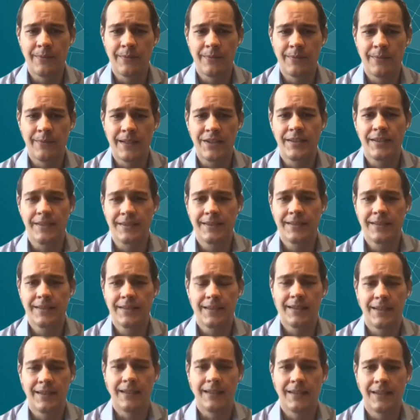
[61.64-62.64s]
like you mentioned,
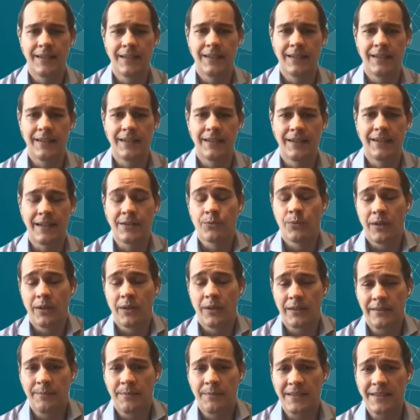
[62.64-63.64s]
as
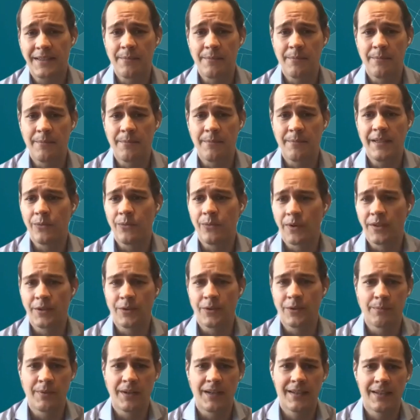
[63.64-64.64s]
welcome as can be
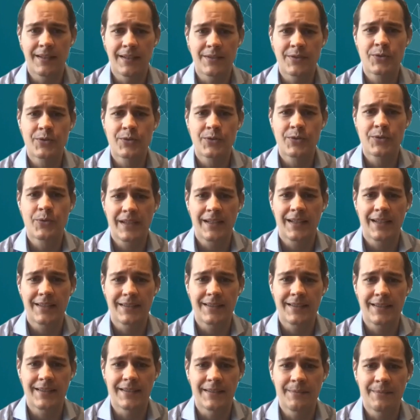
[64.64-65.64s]
when you're behind a screen
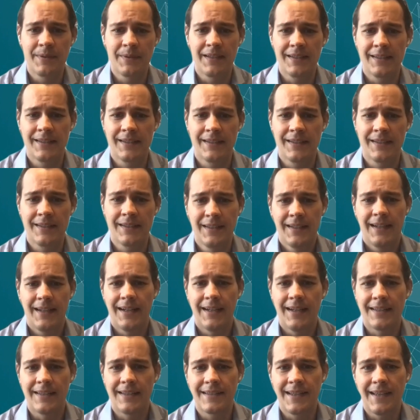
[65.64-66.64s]
like this, but
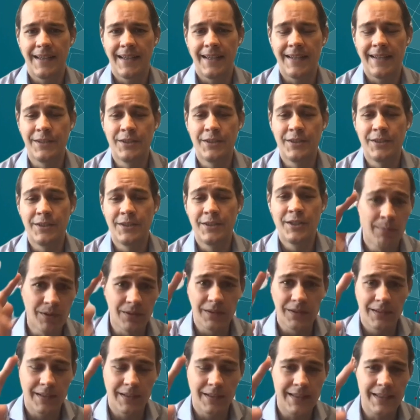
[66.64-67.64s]
as a
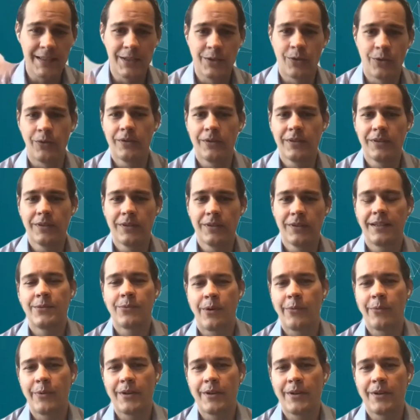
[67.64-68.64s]
double eagle
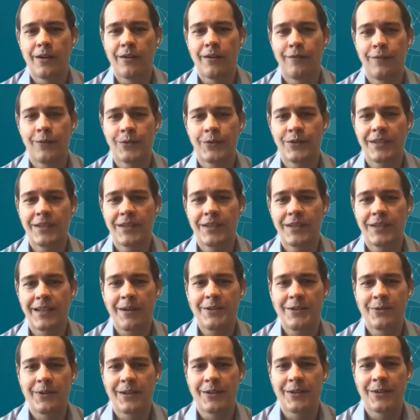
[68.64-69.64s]
is what we call folks that
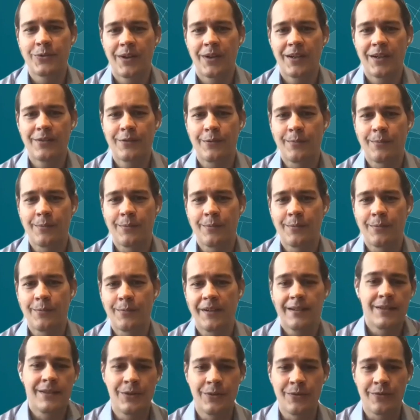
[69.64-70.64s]
graduated twice from
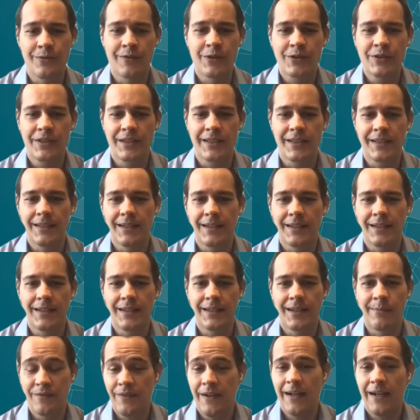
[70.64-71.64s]
American University,
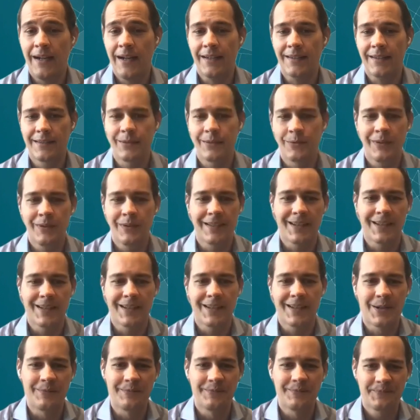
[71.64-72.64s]
I'm in fact
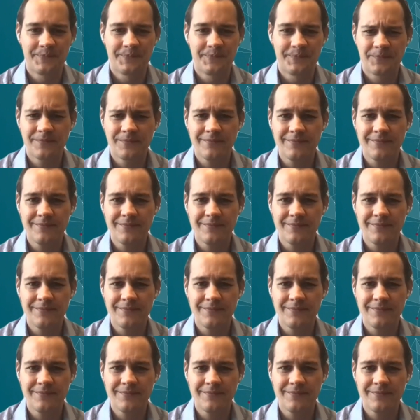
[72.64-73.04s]
really at home.